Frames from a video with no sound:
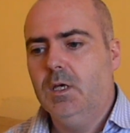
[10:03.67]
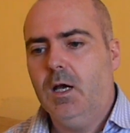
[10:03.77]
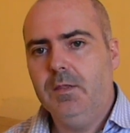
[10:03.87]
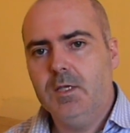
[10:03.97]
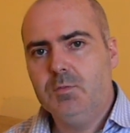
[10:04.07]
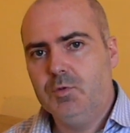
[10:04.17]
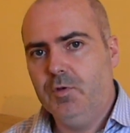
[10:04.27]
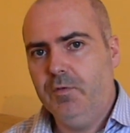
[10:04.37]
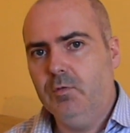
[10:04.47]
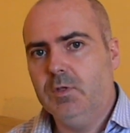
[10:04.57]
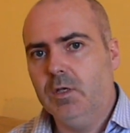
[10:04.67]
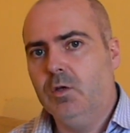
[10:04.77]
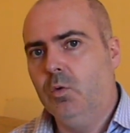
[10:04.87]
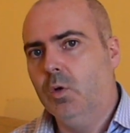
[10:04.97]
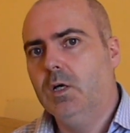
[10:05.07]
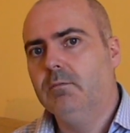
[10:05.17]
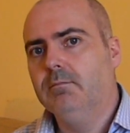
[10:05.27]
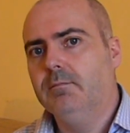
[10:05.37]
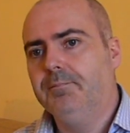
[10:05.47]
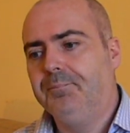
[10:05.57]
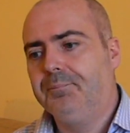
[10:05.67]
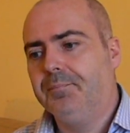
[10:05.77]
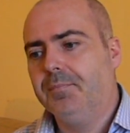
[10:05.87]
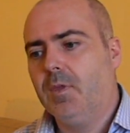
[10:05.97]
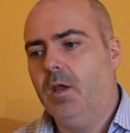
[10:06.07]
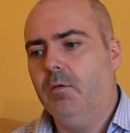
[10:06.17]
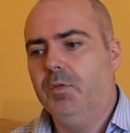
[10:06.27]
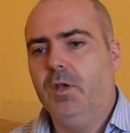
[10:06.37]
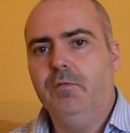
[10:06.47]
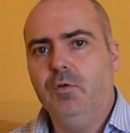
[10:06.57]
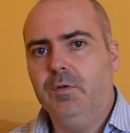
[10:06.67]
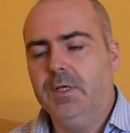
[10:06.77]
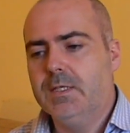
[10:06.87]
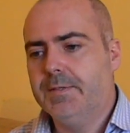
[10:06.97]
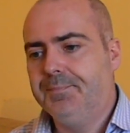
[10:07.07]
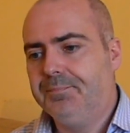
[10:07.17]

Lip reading: and this was revealed in court within a few days.